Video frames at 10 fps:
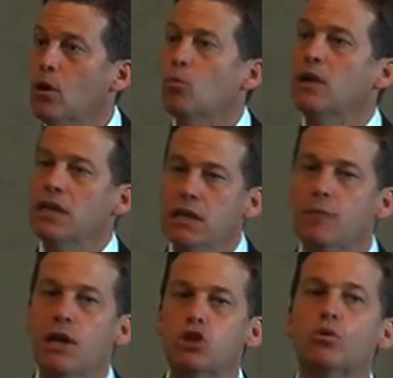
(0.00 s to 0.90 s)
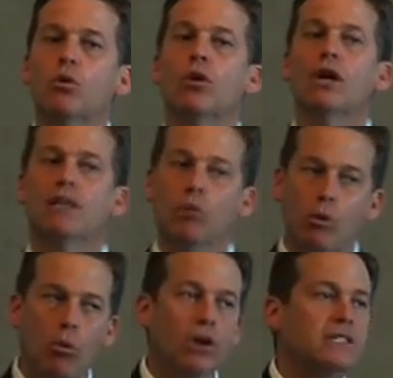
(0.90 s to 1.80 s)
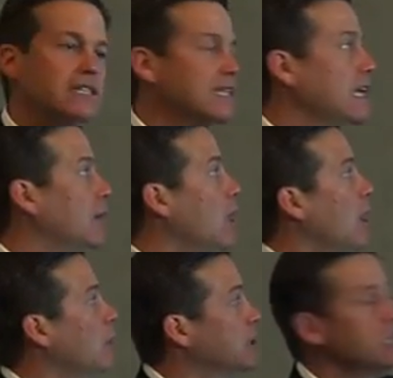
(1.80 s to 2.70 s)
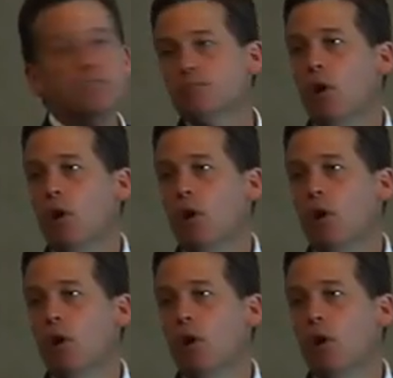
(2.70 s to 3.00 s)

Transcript: We need to make sure that we work as a team, but this is